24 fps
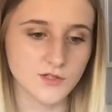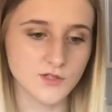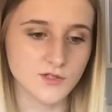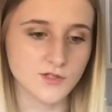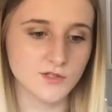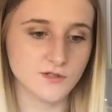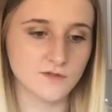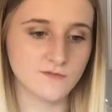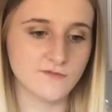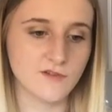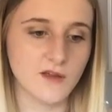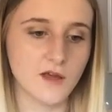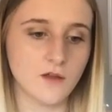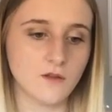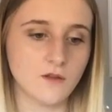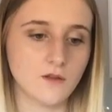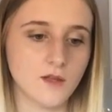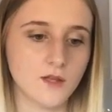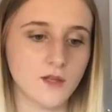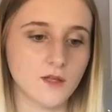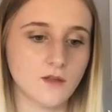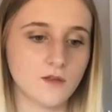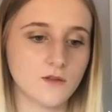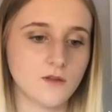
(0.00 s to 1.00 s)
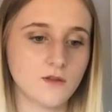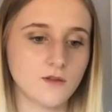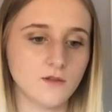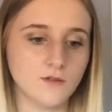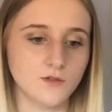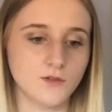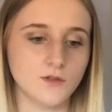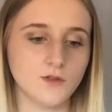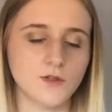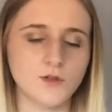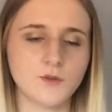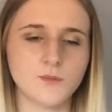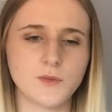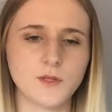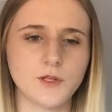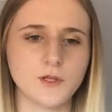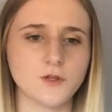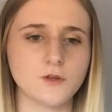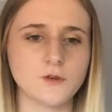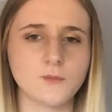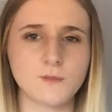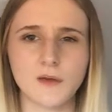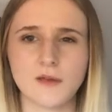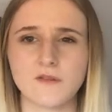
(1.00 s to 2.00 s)
It just felt like, you know, when you
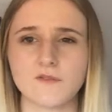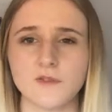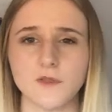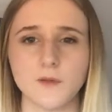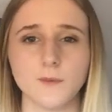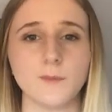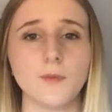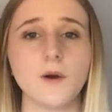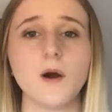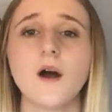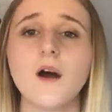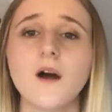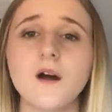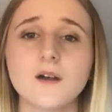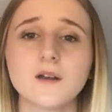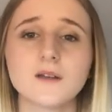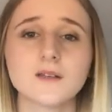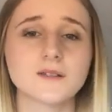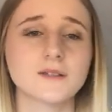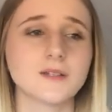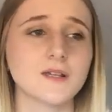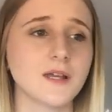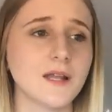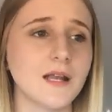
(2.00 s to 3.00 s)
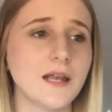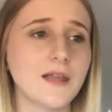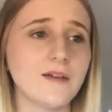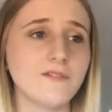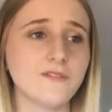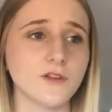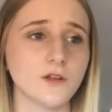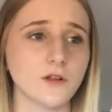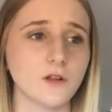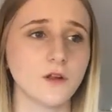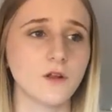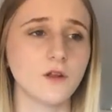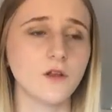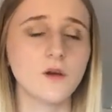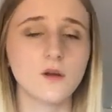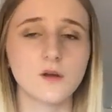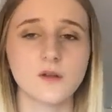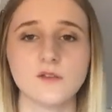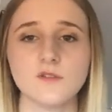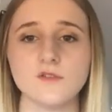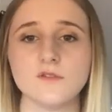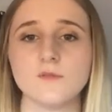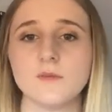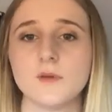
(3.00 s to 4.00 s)
come back from the parks at 11
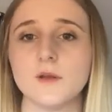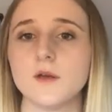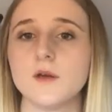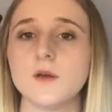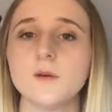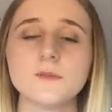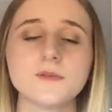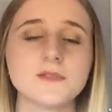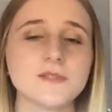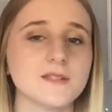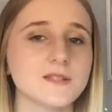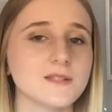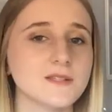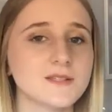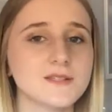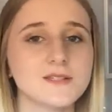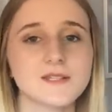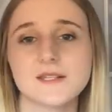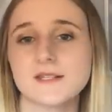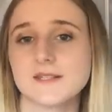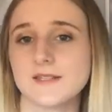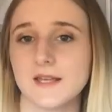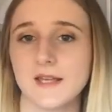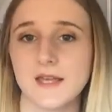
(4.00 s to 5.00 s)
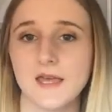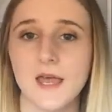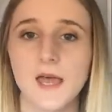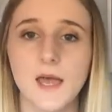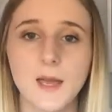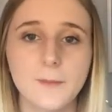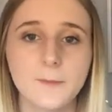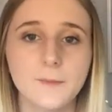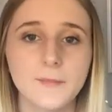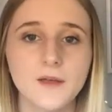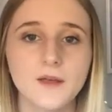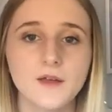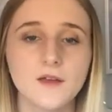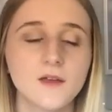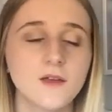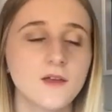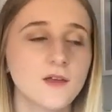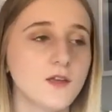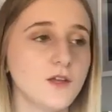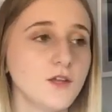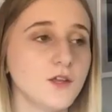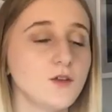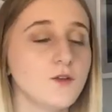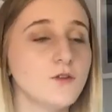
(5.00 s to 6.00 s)
o'clock, you've been up since 6 a.m.,
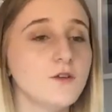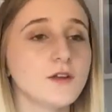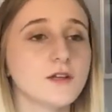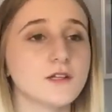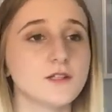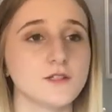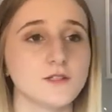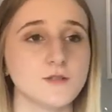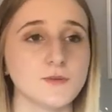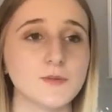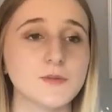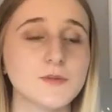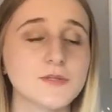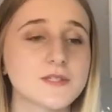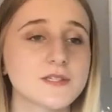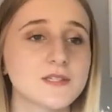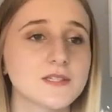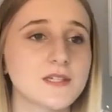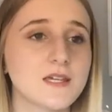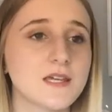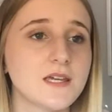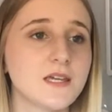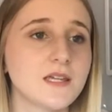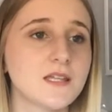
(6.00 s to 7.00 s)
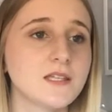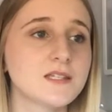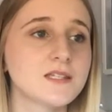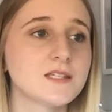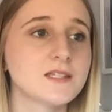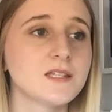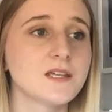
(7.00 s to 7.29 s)
you're exhausted,